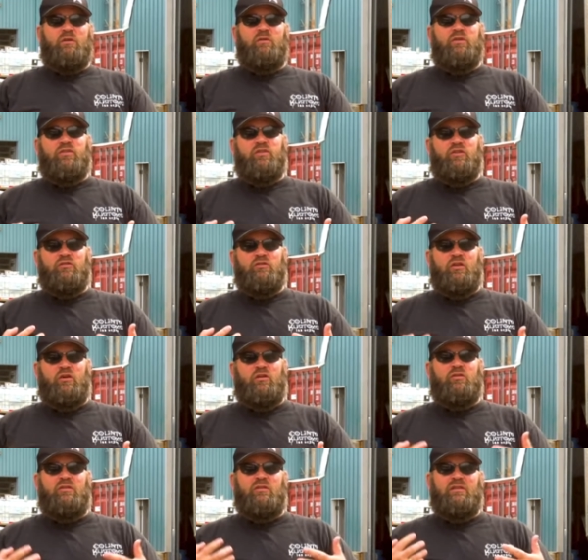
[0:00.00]
At least one of
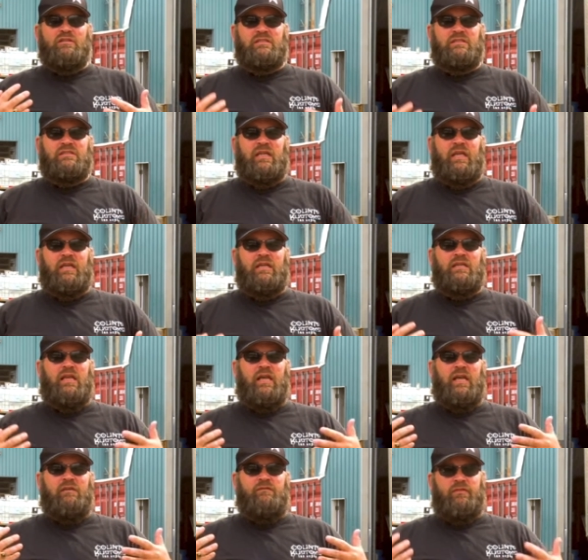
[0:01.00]
their drivers goes
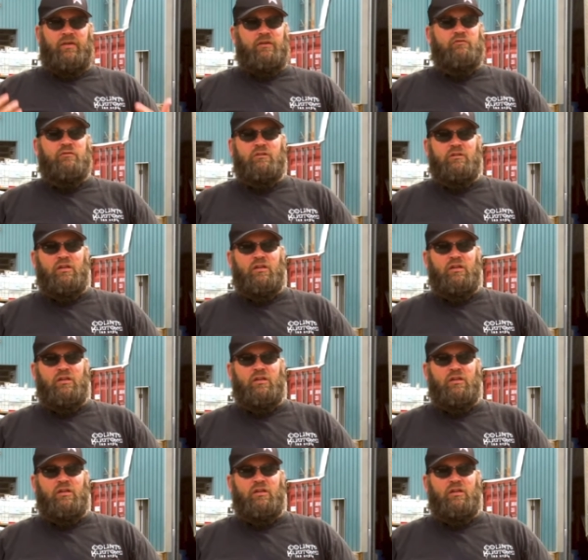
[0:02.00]
into their opinion